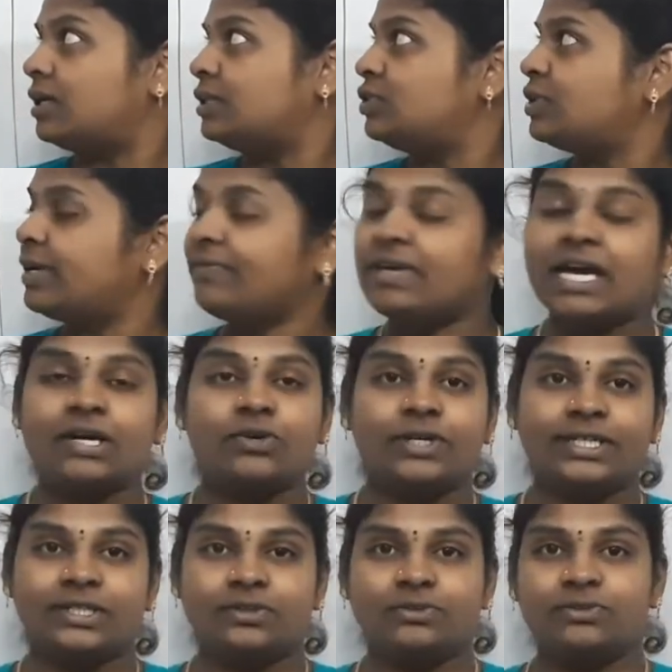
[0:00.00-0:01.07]
Today we are
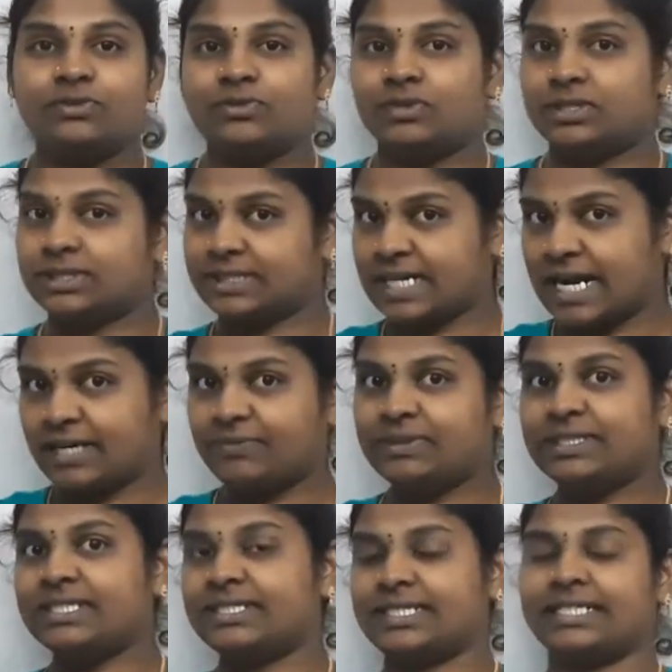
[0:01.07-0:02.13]
going to start
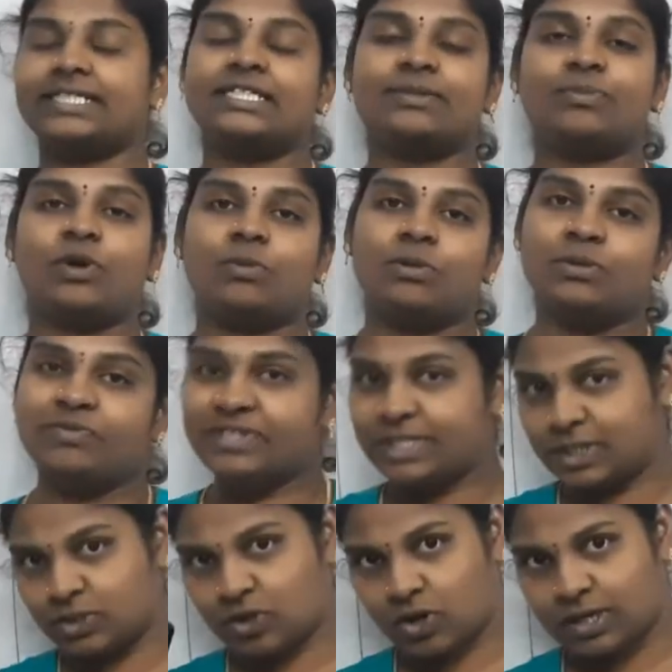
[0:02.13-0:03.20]
with the 6th problem, which
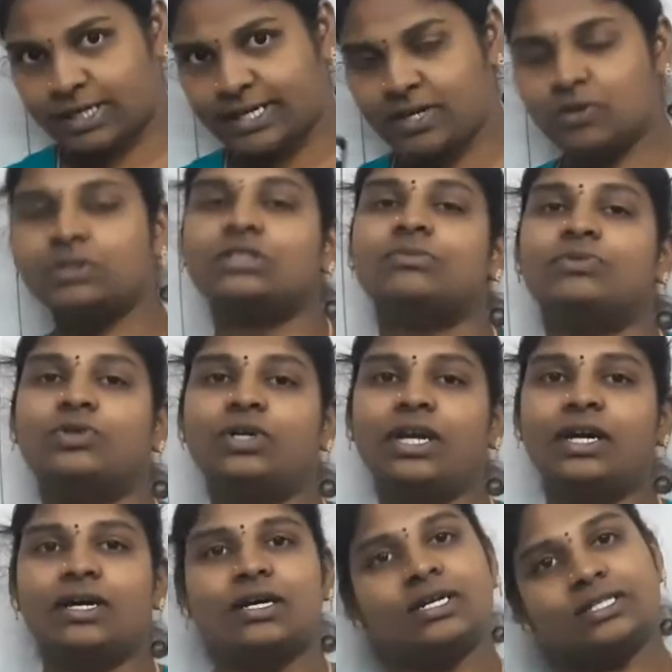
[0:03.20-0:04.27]
is already on the board.
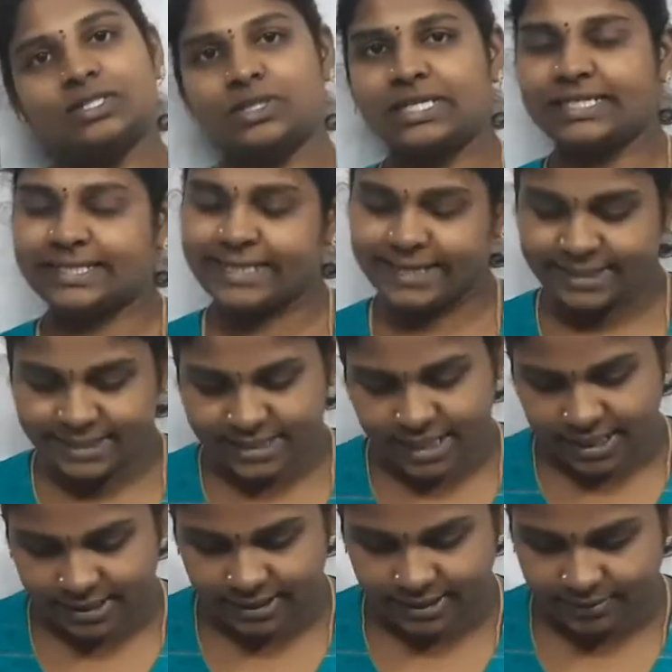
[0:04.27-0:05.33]
So let's get
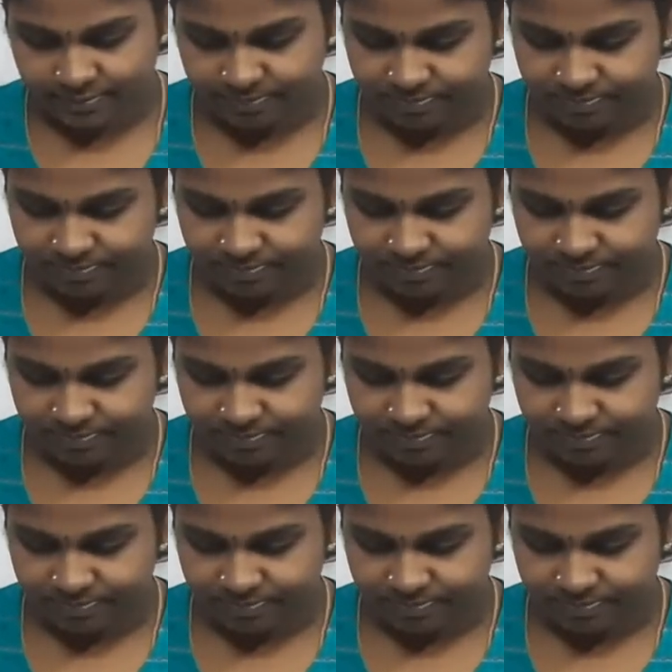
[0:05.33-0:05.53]
started.